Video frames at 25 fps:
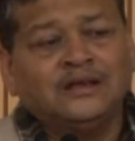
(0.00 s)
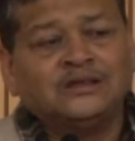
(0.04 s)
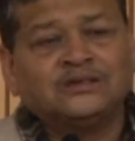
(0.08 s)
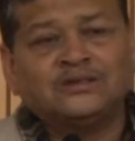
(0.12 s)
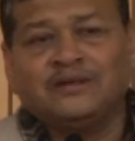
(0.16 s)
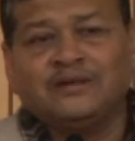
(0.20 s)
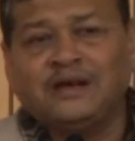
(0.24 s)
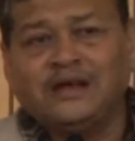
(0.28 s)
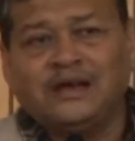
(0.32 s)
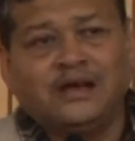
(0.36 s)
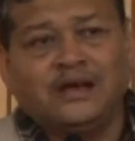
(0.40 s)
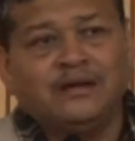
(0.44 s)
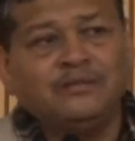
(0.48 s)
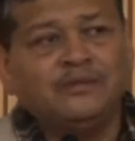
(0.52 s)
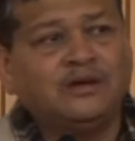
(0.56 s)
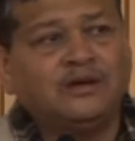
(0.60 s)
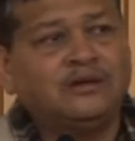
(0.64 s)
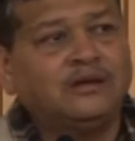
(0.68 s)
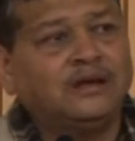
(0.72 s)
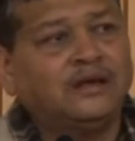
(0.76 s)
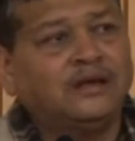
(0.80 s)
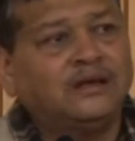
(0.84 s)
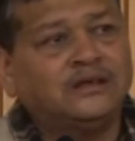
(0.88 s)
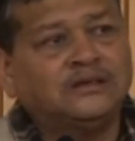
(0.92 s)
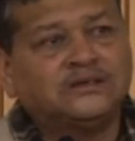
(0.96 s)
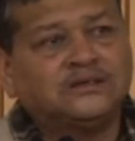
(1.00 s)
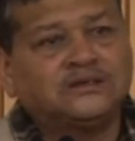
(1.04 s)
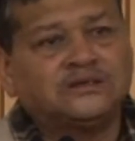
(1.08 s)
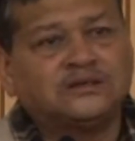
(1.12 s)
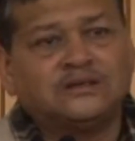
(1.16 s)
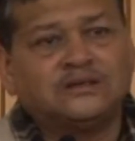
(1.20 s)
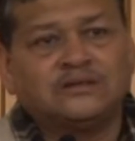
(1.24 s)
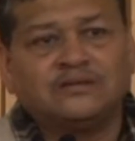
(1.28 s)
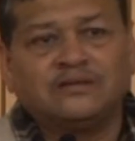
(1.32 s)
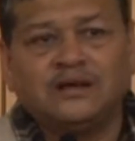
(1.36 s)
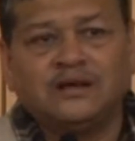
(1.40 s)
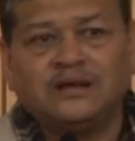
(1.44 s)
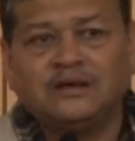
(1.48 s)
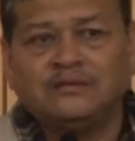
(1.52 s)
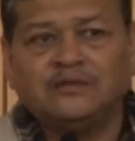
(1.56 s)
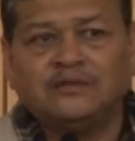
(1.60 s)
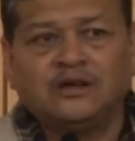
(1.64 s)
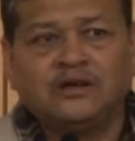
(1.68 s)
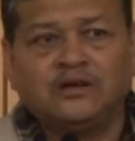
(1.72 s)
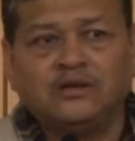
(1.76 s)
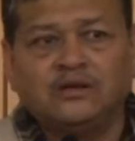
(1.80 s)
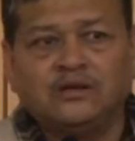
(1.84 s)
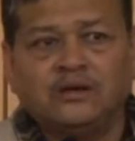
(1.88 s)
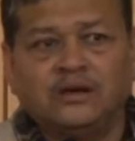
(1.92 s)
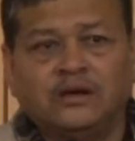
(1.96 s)
So when he came down, I just inquired him,
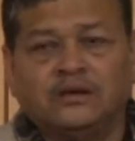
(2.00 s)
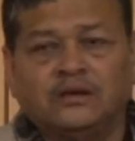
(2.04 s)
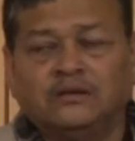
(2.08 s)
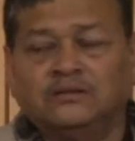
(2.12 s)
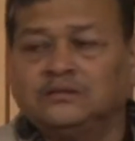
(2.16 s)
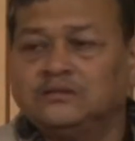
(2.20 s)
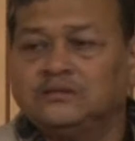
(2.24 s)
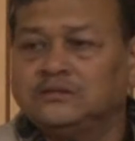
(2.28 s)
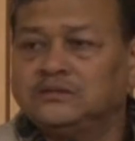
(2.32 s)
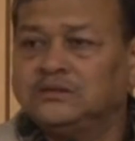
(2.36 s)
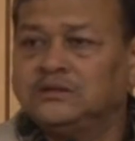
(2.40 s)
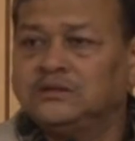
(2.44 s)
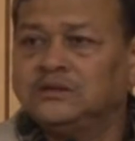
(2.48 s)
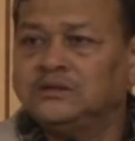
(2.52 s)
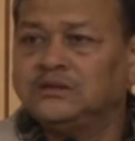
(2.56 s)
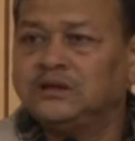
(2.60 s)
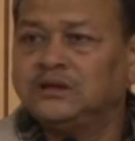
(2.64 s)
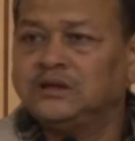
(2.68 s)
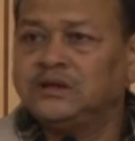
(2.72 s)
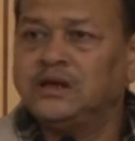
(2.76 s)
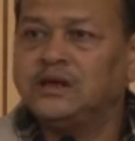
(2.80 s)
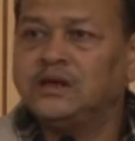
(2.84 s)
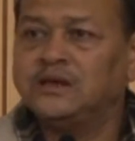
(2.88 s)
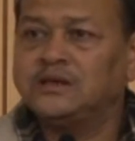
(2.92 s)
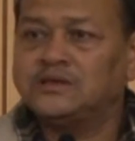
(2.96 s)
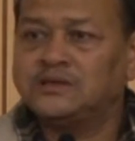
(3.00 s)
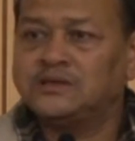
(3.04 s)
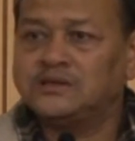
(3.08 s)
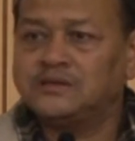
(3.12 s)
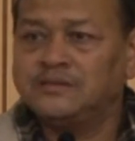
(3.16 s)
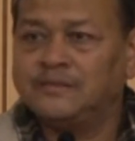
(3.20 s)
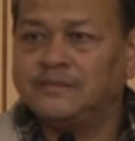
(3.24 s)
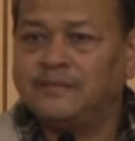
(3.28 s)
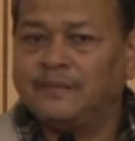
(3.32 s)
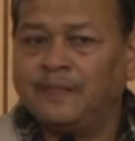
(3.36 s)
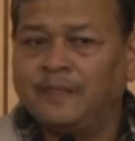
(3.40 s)
are you Indian? He said, yes.